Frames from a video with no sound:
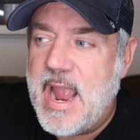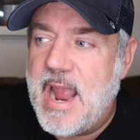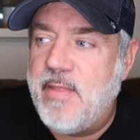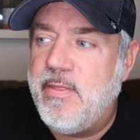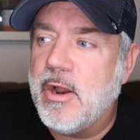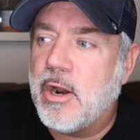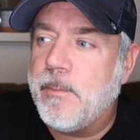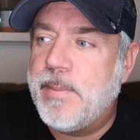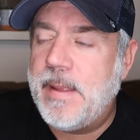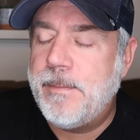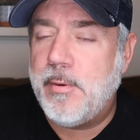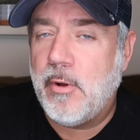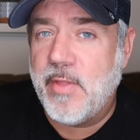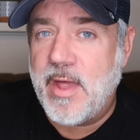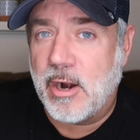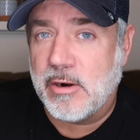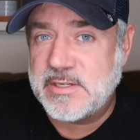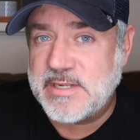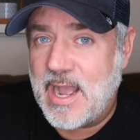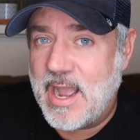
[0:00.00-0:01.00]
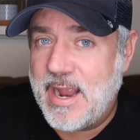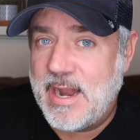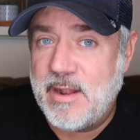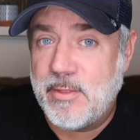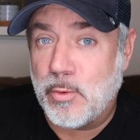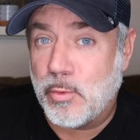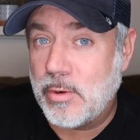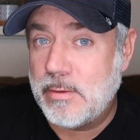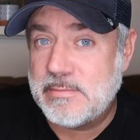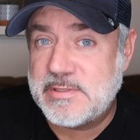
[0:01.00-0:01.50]
And there are people that are dying
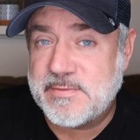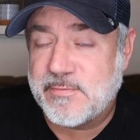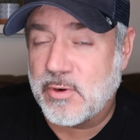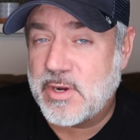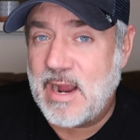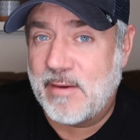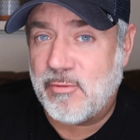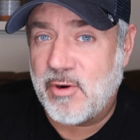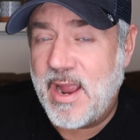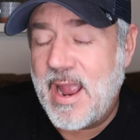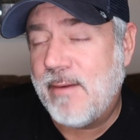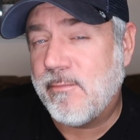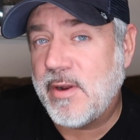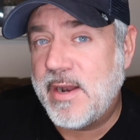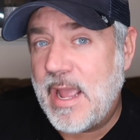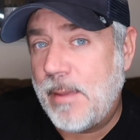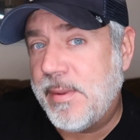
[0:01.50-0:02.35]
in the rooms of recovery every